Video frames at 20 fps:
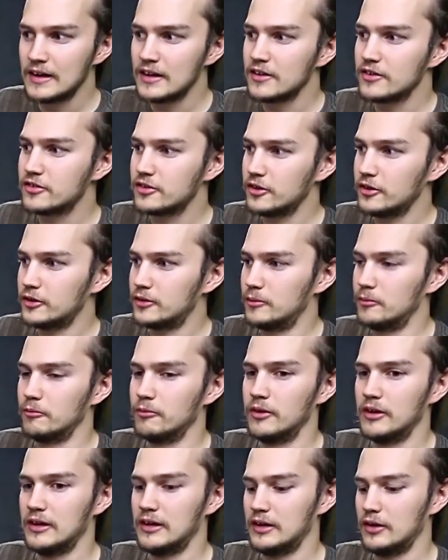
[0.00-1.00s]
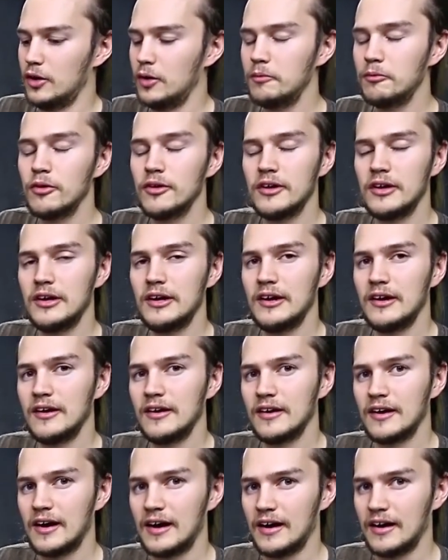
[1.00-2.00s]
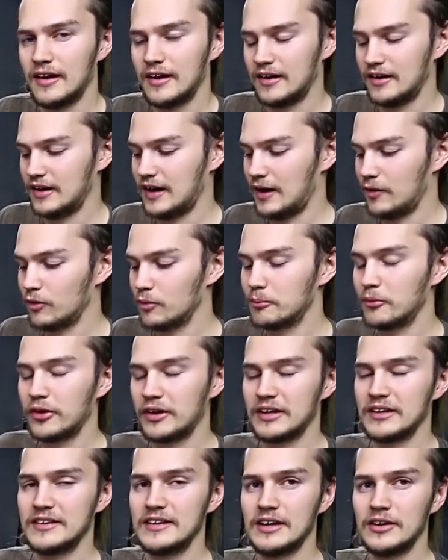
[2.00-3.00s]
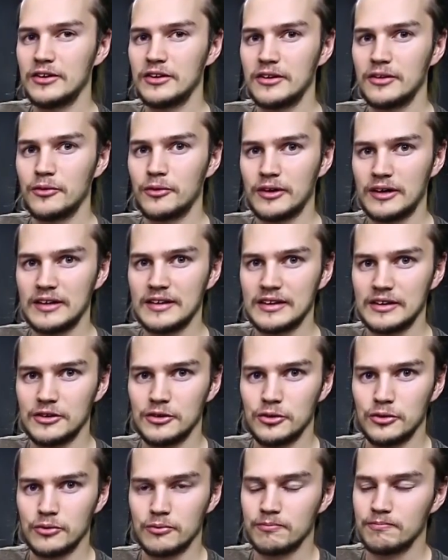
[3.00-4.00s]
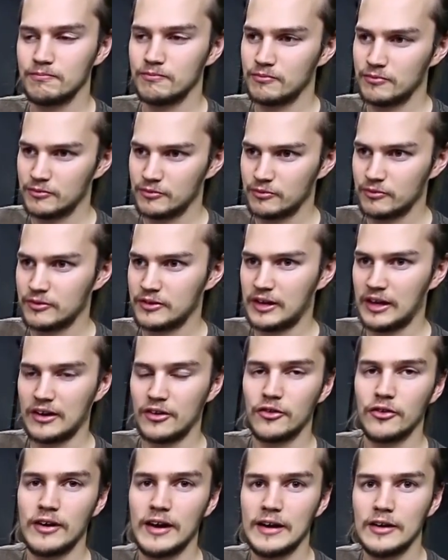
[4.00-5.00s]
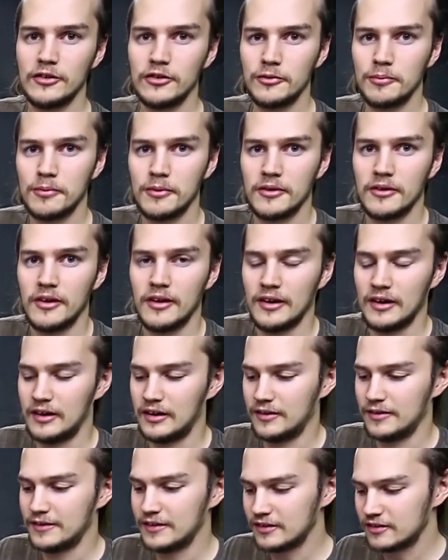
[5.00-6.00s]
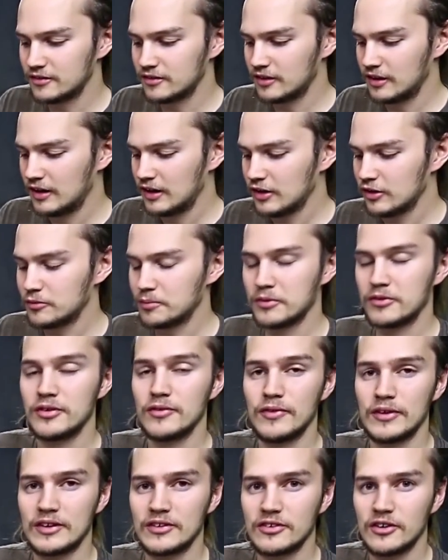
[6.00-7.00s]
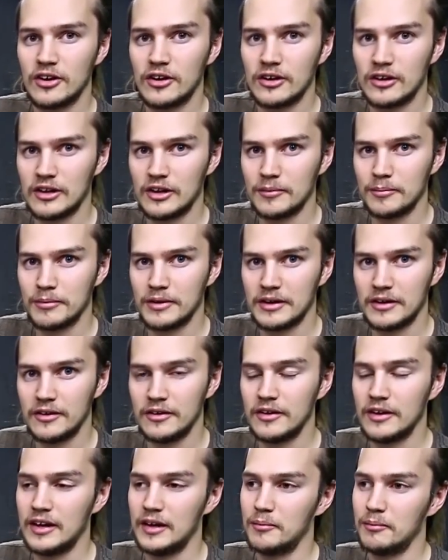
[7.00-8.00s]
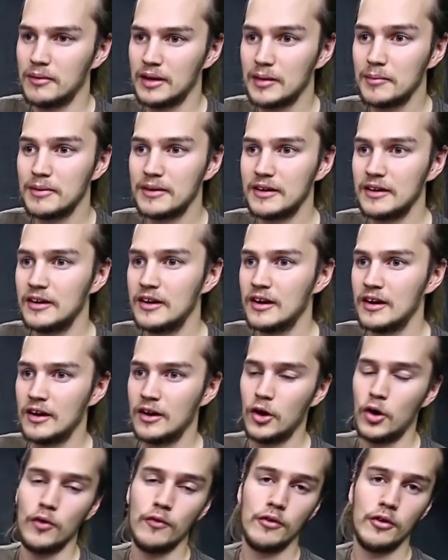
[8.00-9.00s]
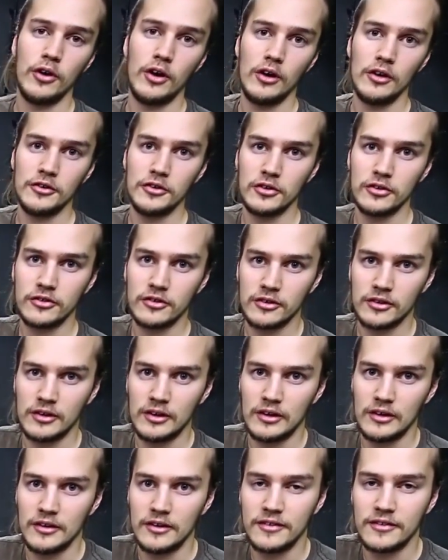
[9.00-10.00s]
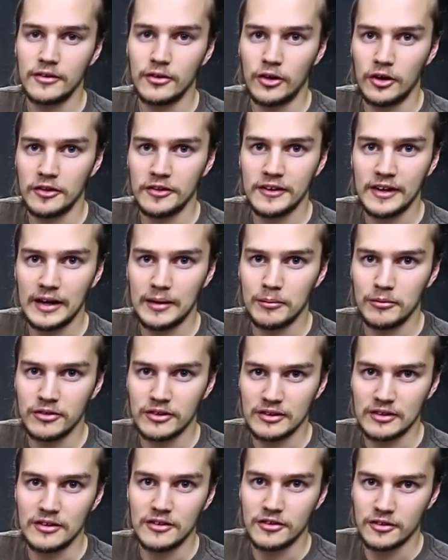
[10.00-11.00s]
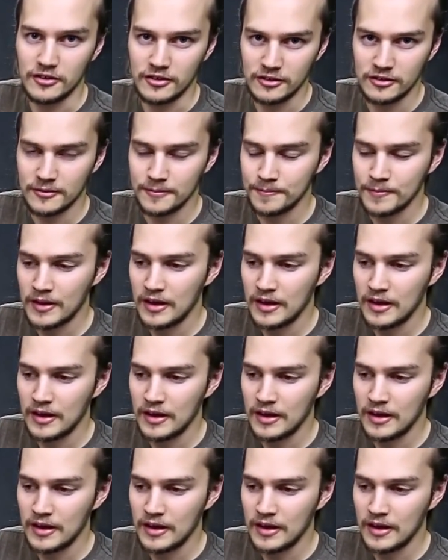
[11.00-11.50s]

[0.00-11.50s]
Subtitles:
So hopefully I will break it down in a way that you can grasp this specific song a lot better, and maybe overall just the odd time signatures.